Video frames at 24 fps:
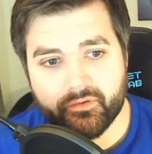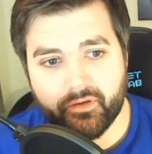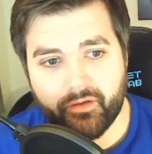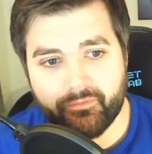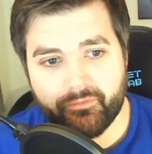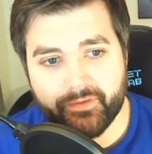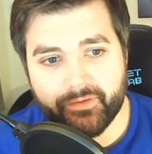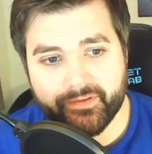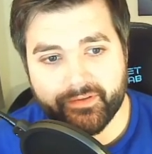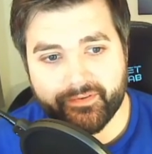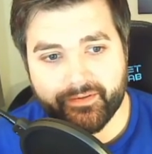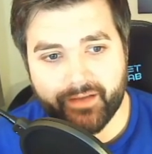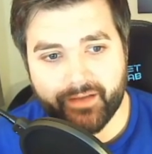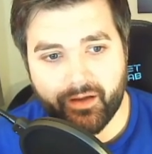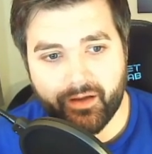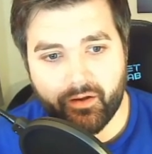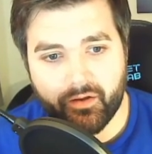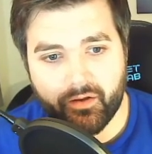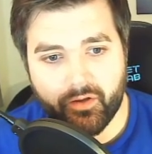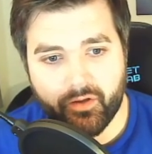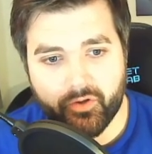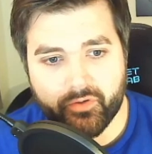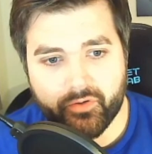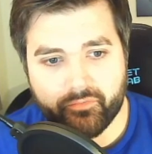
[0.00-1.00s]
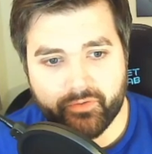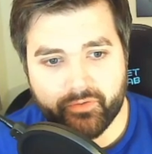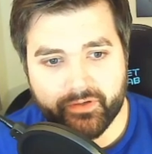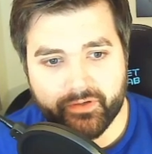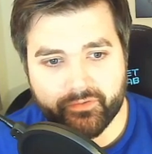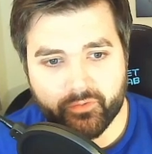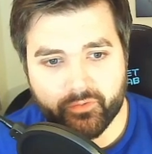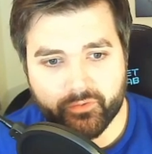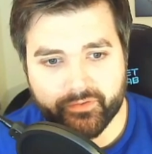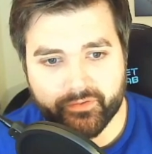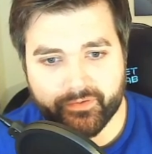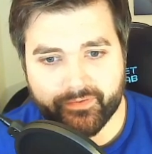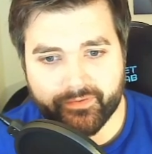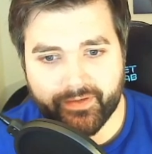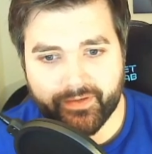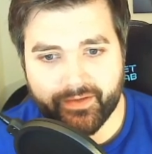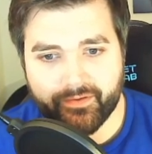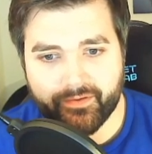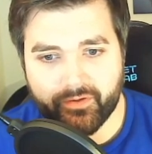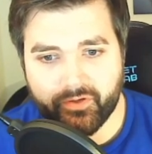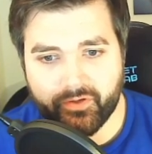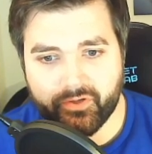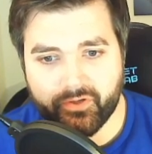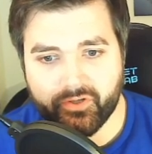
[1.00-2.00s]
I've listed out a load of resources
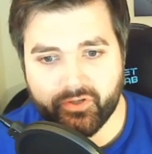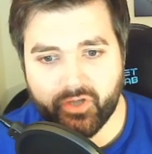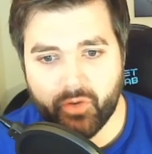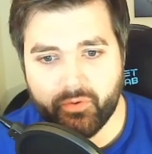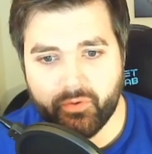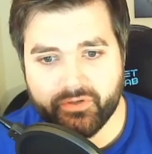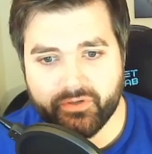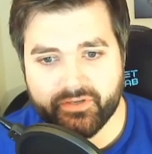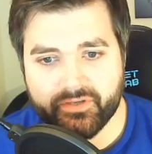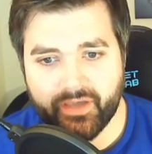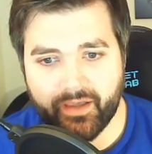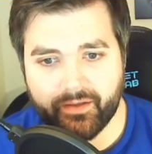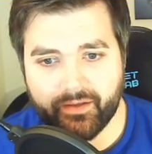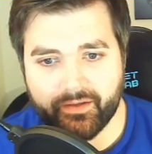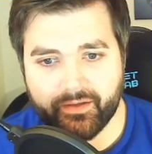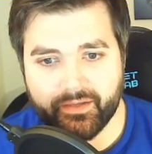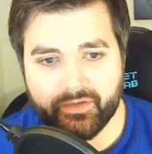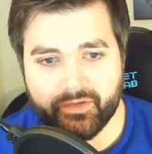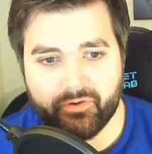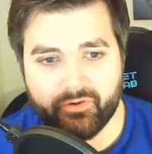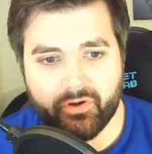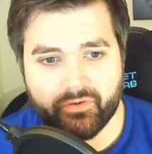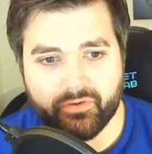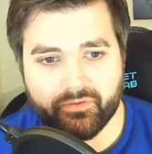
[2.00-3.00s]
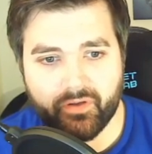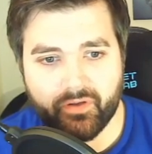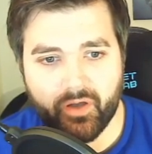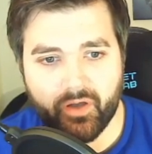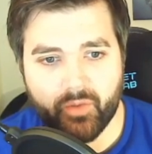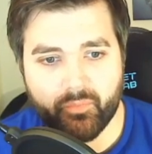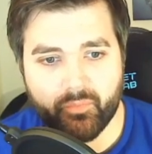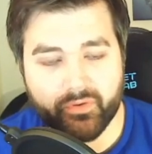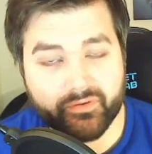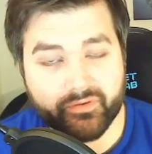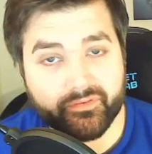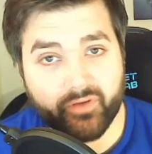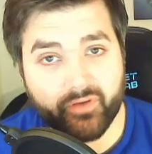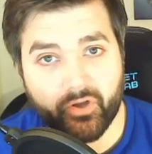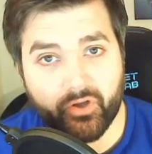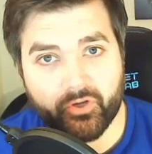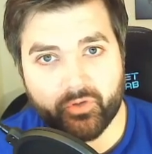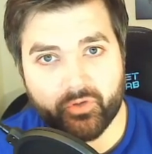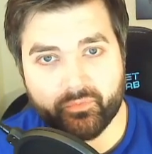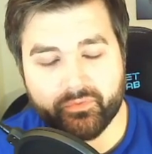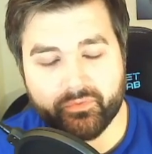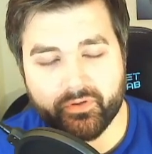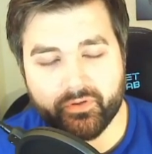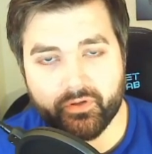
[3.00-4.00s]
here that you can go and check in your own time and
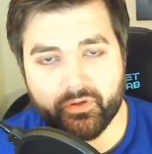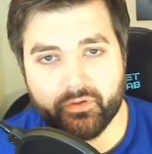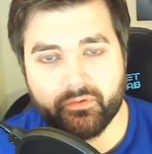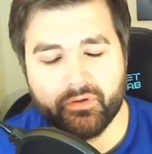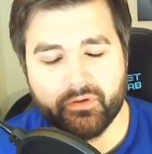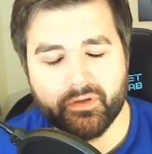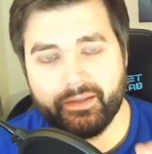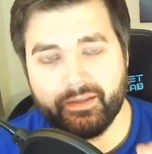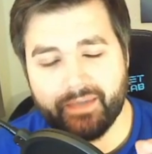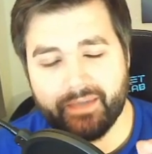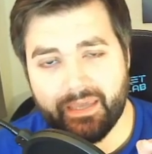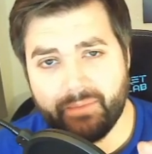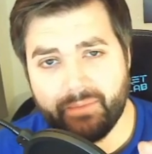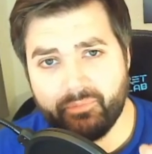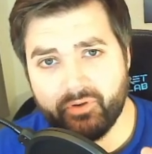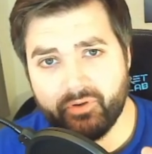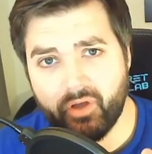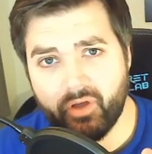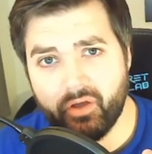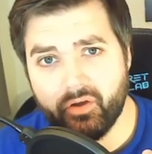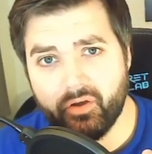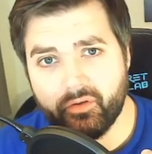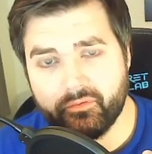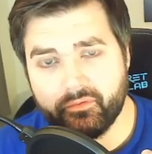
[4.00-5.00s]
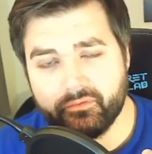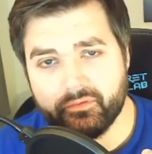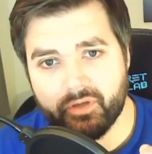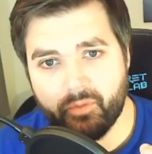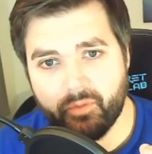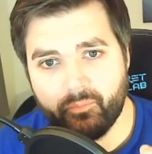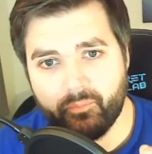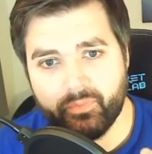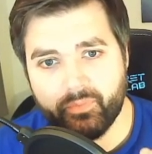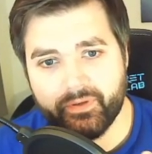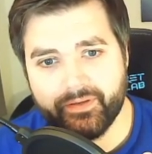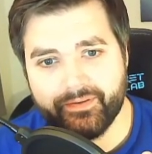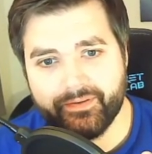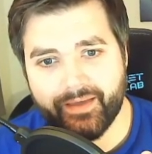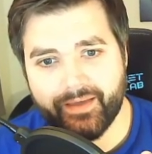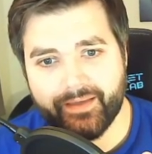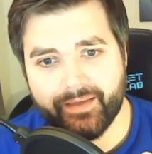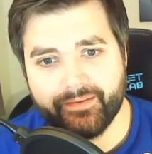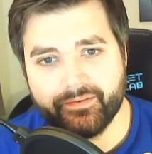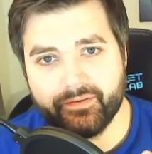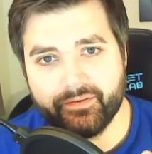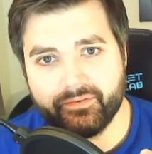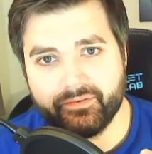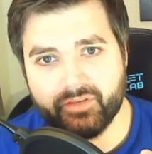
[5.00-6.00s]
sign up to, and keep an eye on company
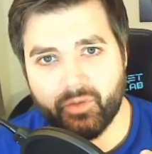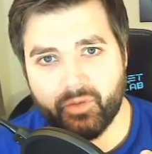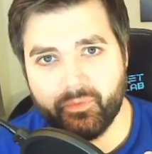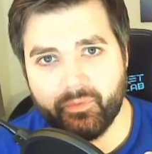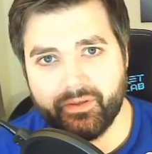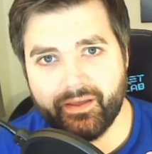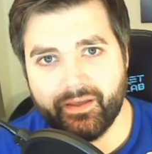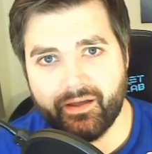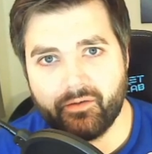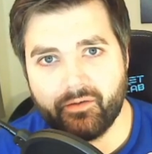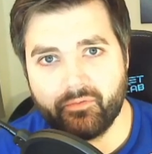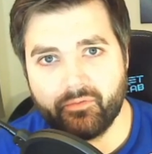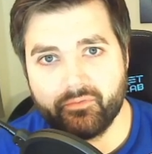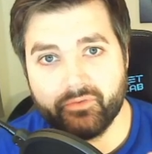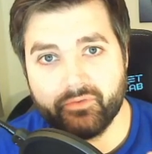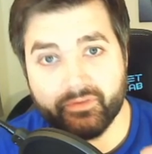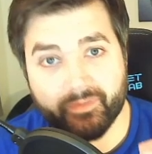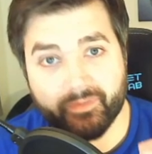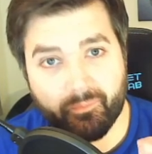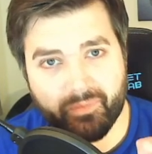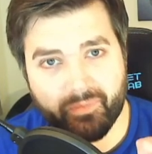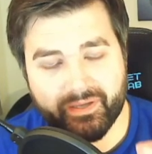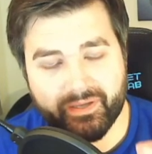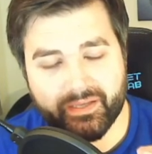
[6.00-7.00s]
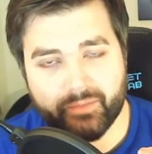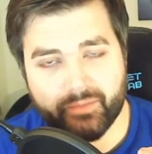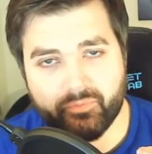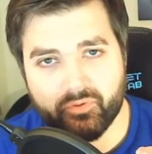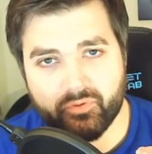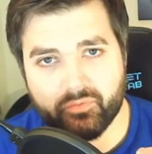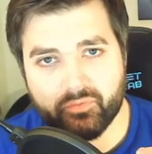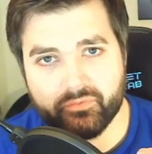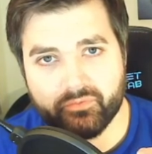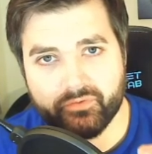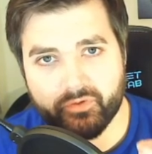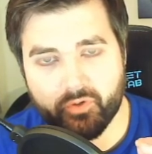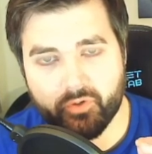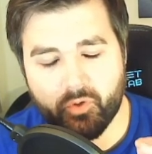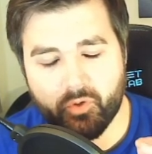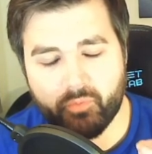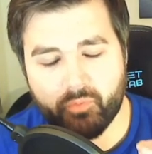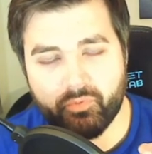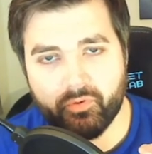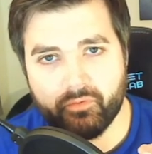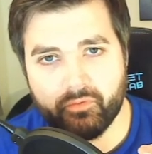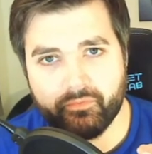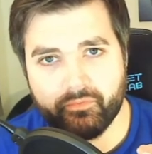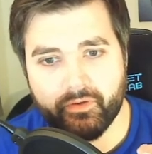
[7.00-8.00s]
data that's coming out that's applicable to your
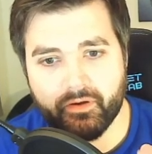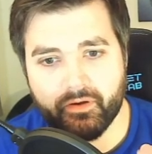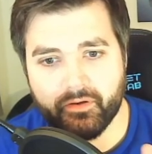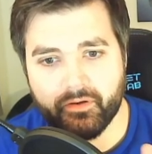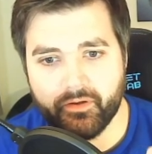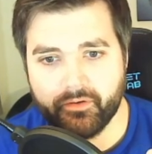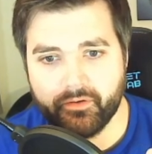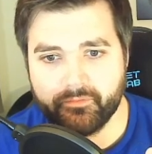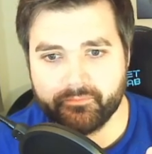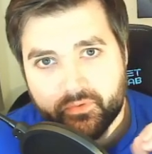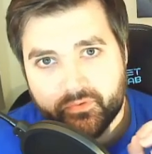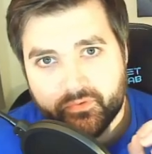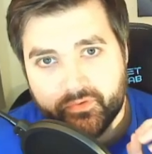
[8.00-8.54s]
portfolio.